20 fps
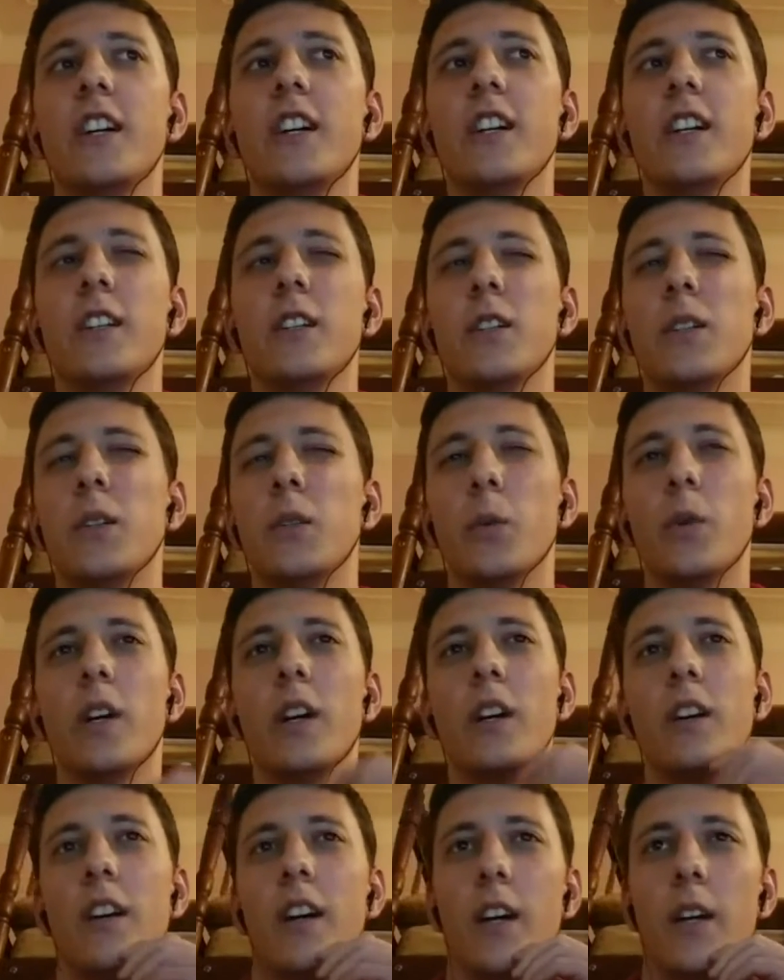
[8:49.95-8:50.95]

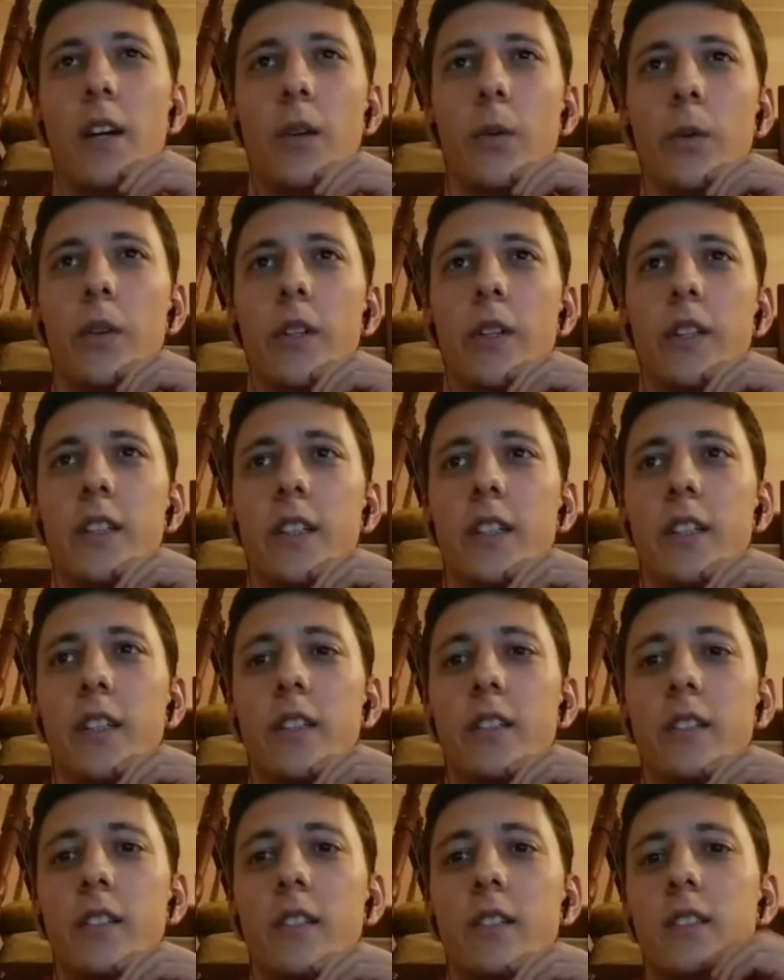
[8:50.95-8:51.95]
where
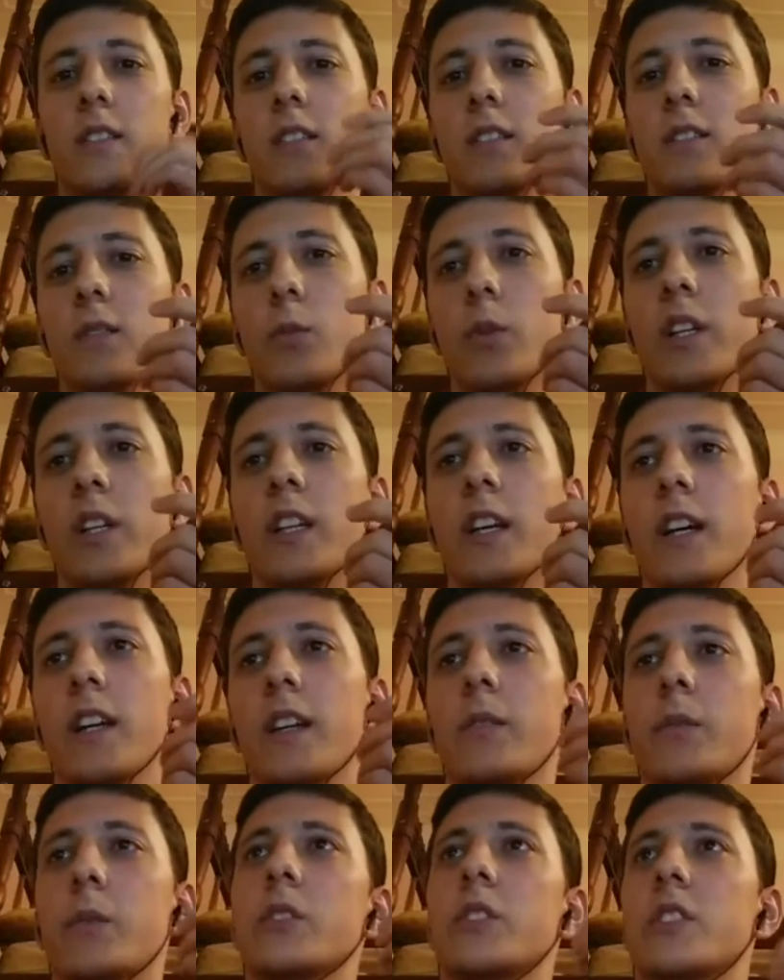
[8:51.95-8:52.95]
when I
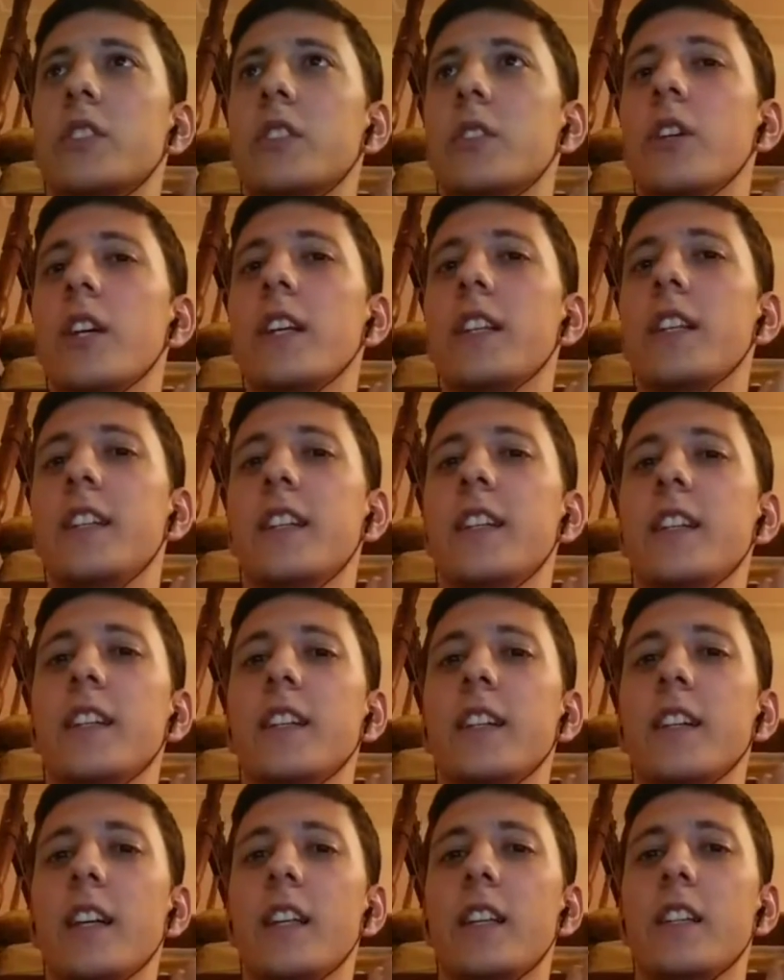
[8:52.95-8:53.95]
was creating
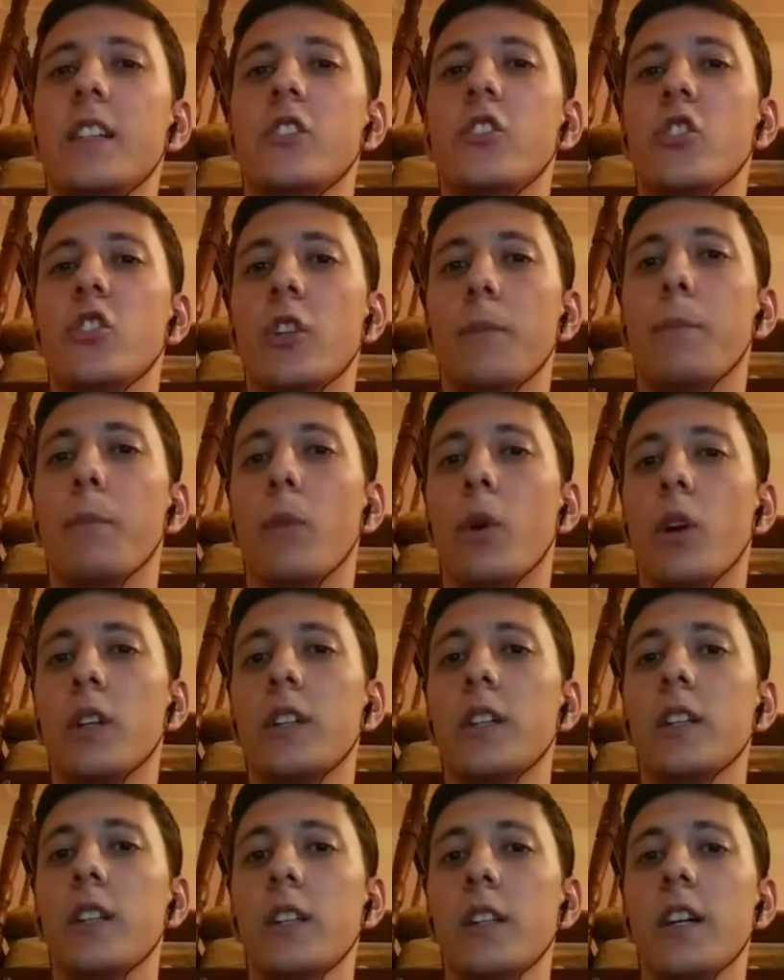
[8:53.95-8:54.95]
the ship
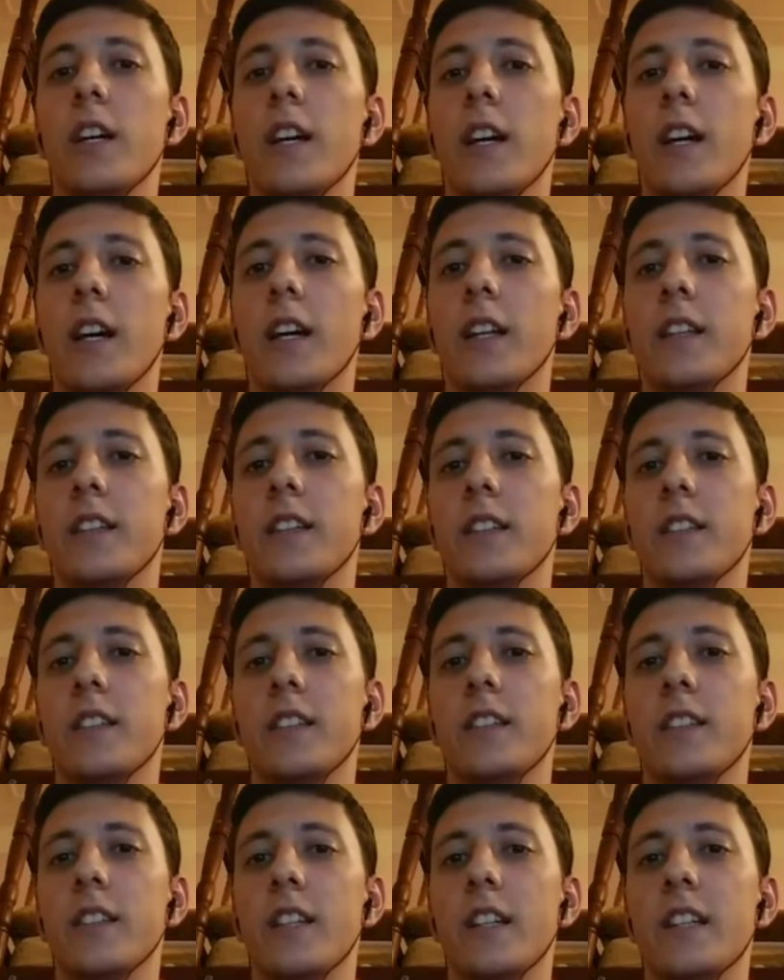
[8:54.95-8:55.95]
model and
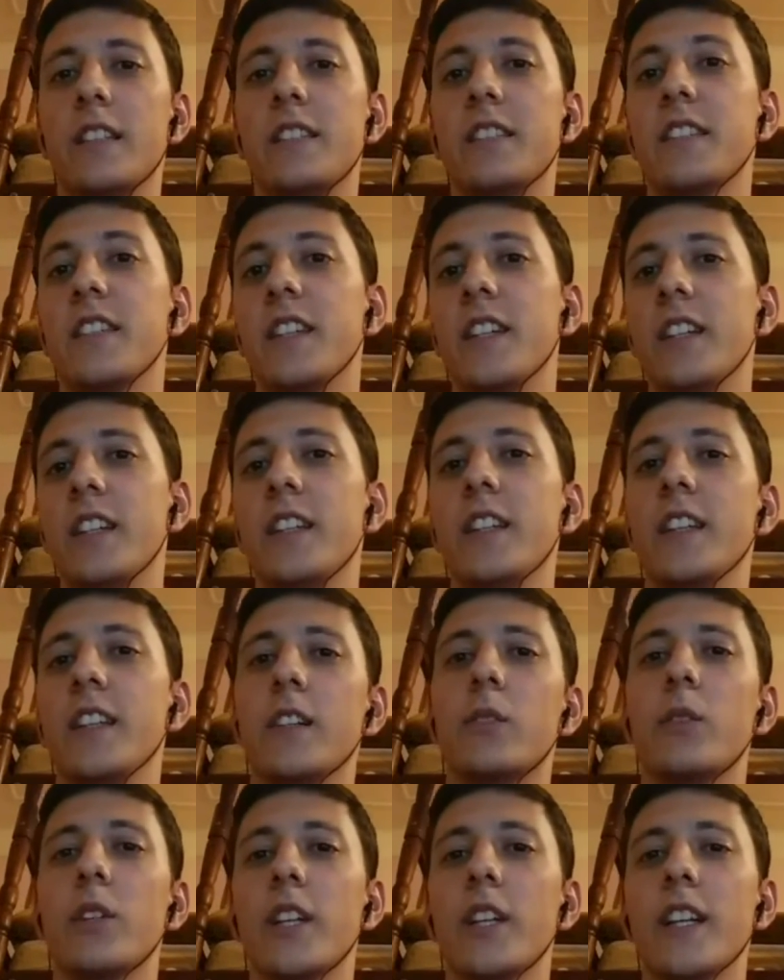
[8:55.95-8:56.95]
skinning,
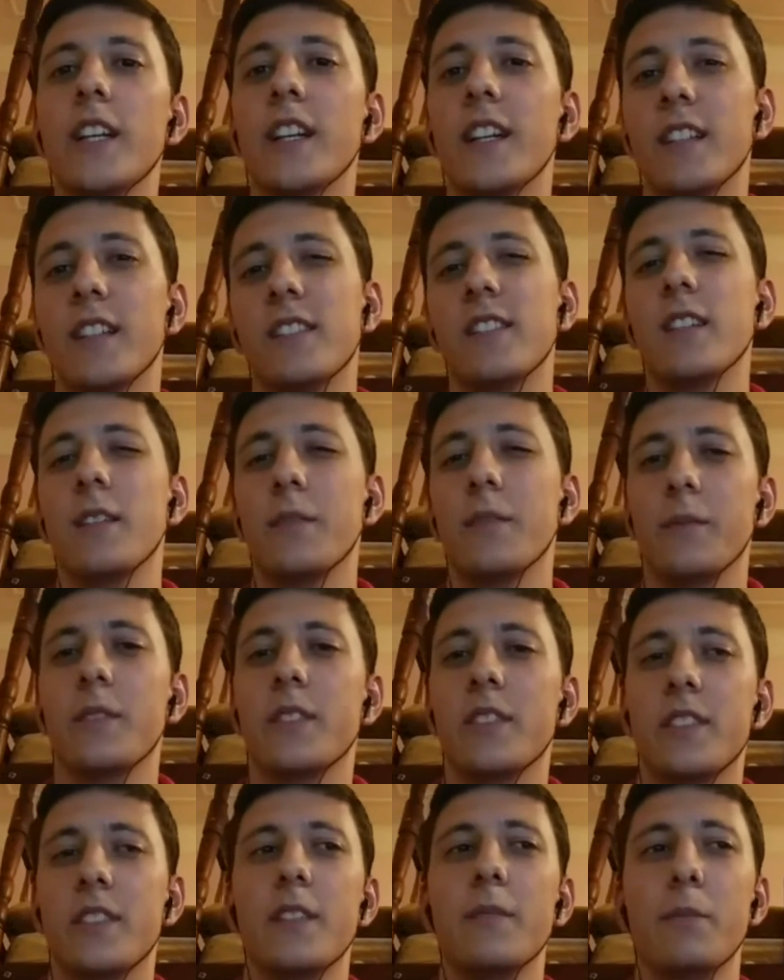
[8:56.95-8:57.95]
rigging some
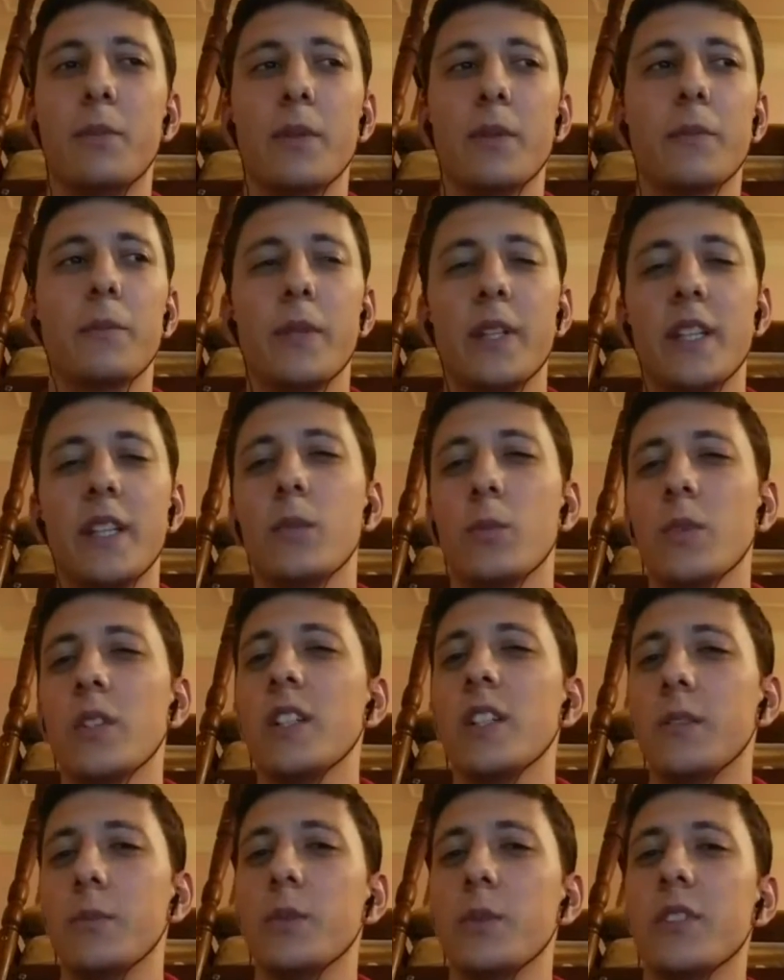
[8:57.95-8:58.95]
simple, but
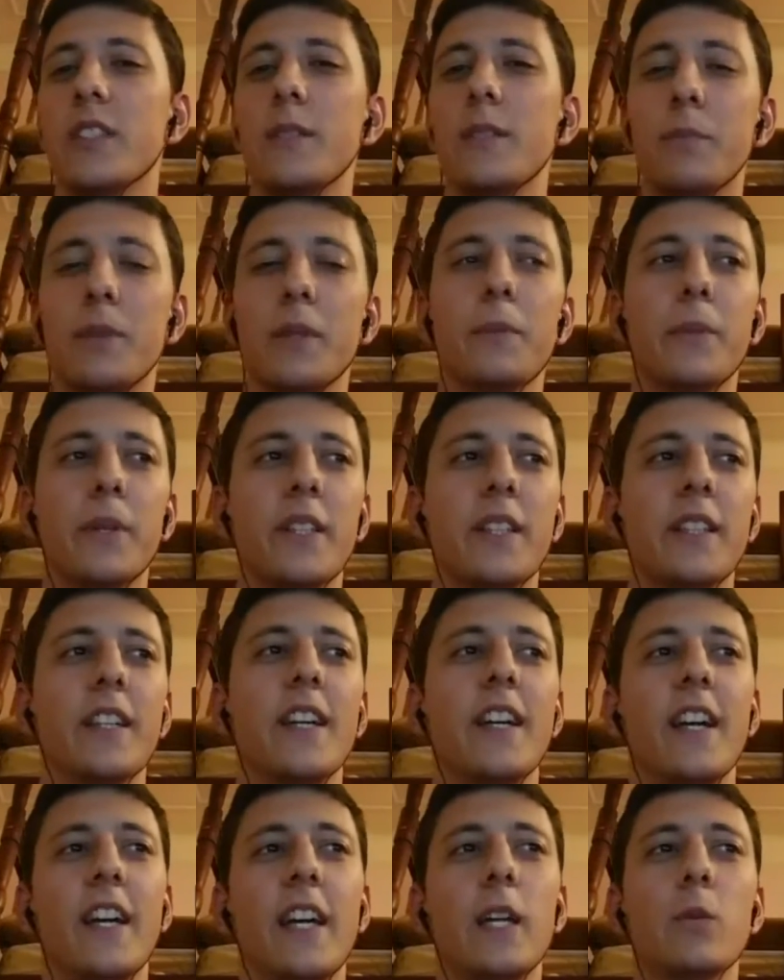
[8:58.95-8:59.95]
it was simple, but
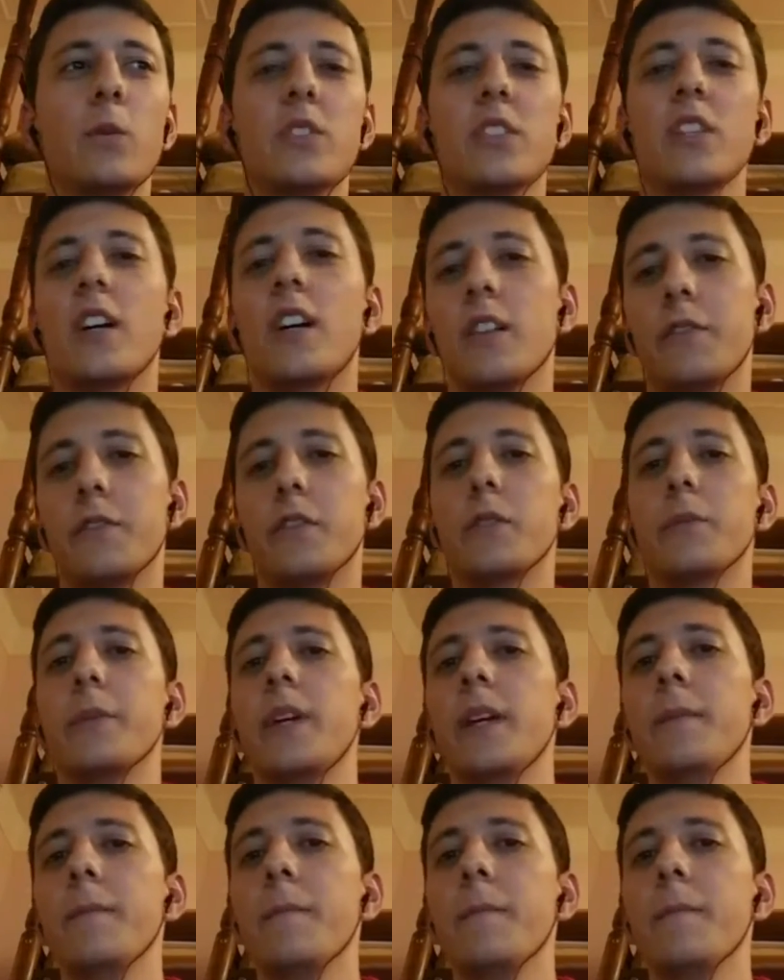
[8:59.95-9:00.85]
it was hard for me.